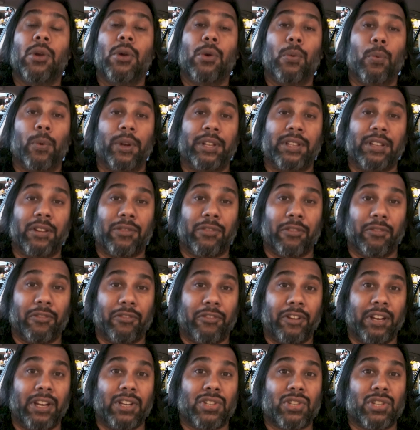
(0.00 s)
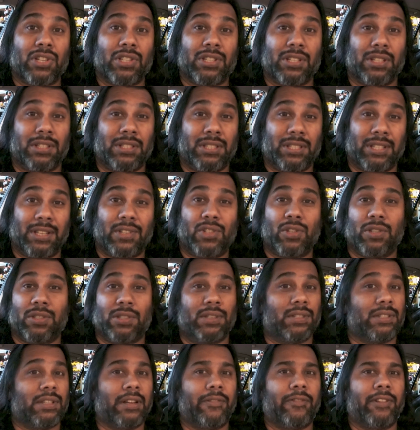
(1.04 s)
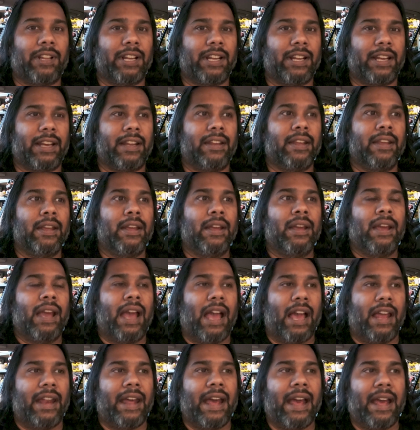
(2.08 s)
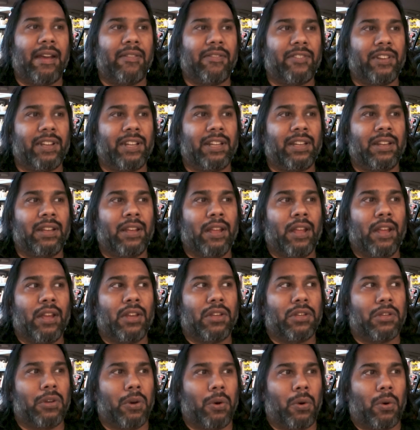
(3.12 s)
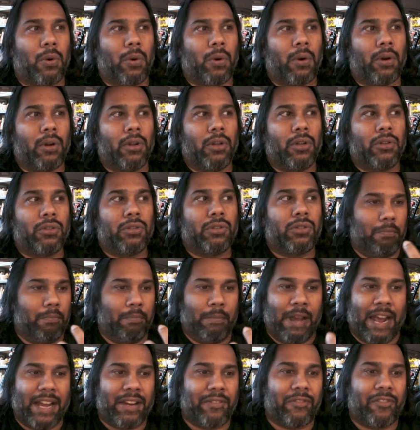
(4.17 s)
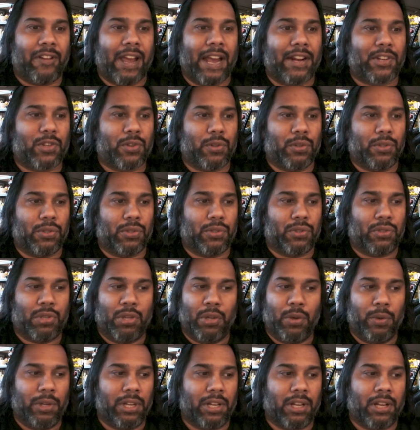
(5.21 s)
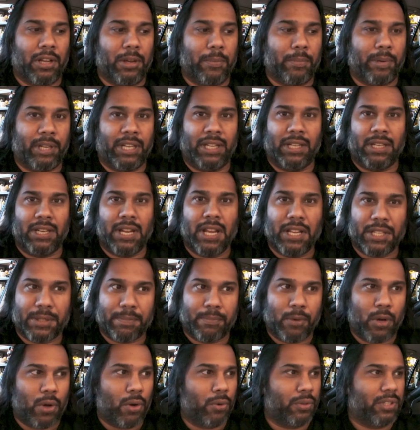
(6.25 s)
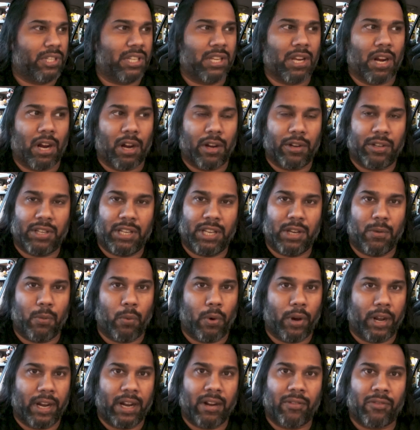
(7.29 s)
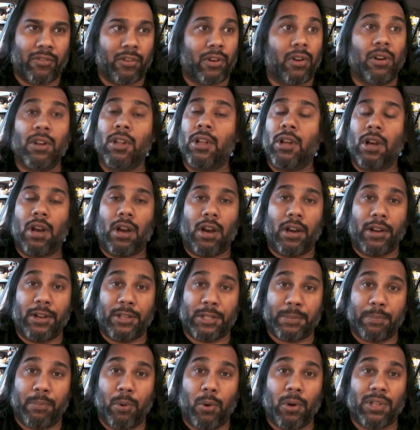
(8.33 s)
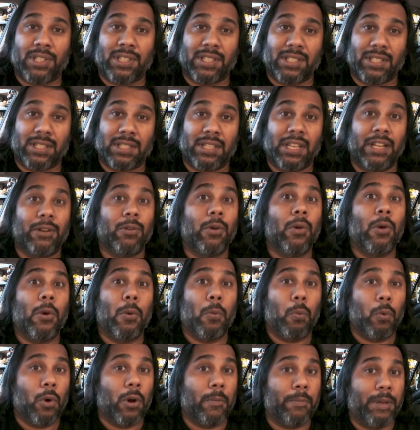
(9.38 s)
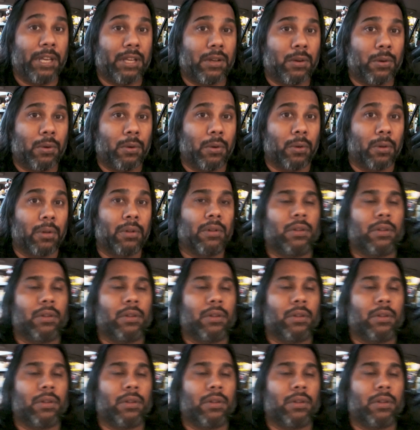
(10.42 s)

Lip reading: with different finishes and stitches and stuff like that. And having your manufacturer's tuning company, Nismo, TRD, whatever, on a Sportster seat would be cool.